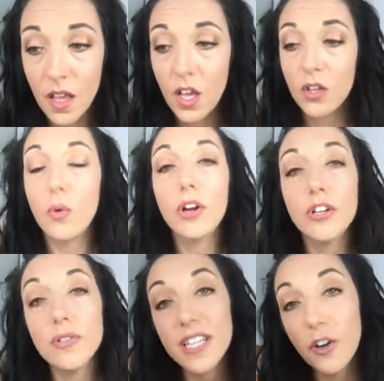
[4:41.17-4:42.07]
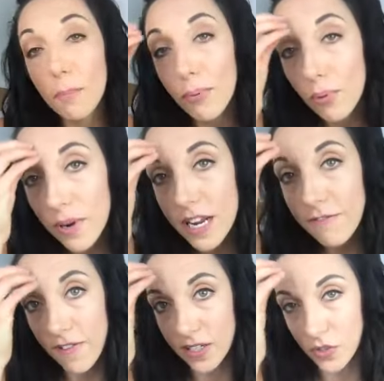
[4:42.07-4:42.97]
you are using your
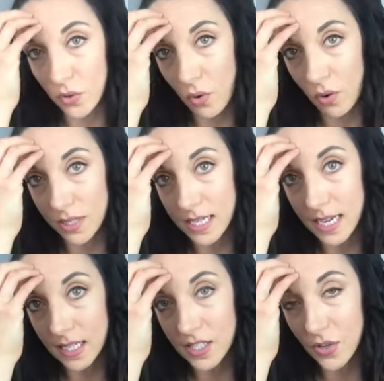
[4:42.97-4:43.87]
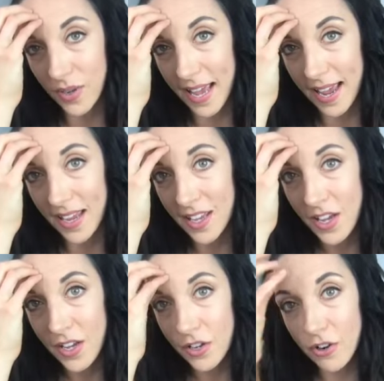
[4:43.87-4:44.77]
prefrontal cortex, okay?
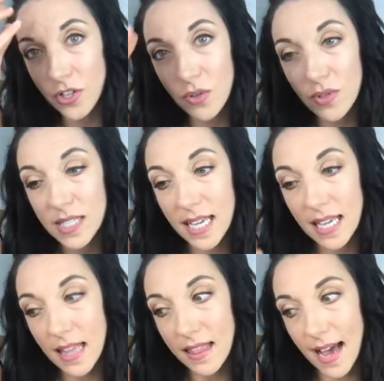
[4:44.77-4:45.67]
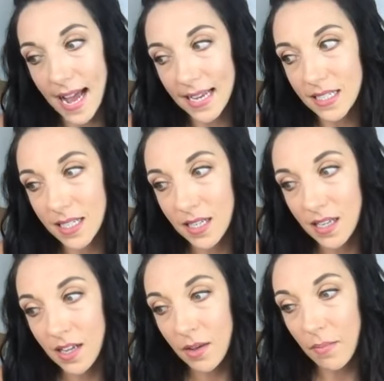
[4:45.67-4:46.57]
You're using that
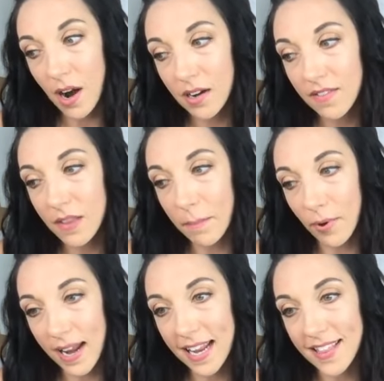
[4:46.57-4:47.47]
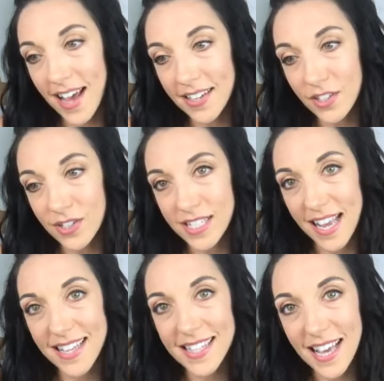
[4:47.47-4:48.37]
part of the brain that
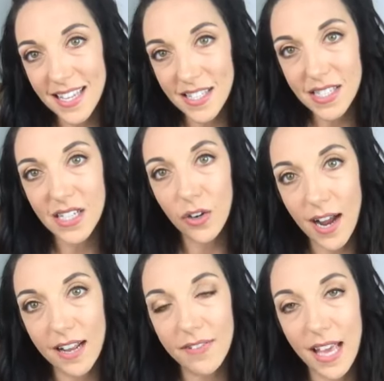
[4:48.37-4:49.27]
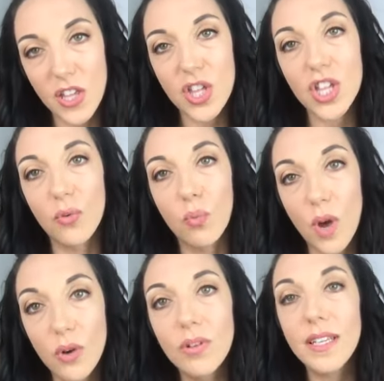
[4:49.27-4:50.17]
understands that instant gratification
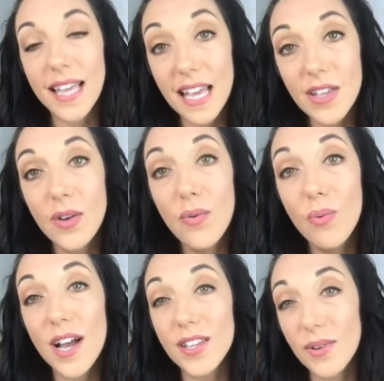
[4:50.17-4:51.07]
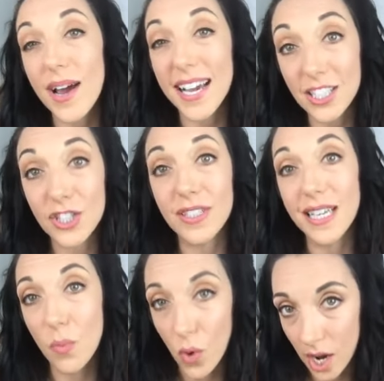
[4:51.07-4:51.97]
won't get you what you
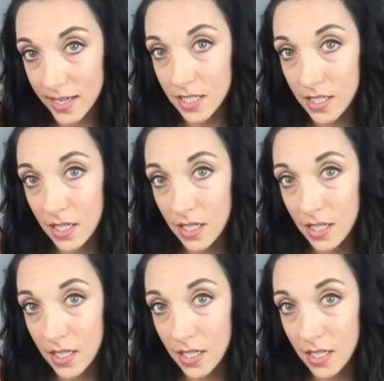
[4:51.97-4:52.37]
actually want,